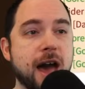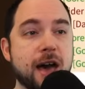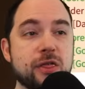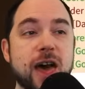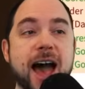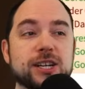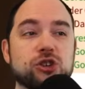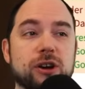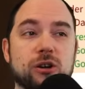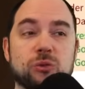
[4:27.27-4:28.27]
And that
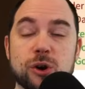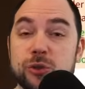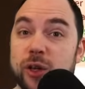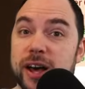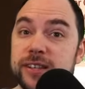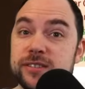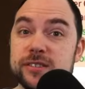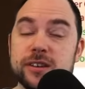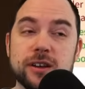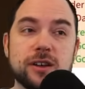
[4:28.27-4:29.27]
triggered Ruthless.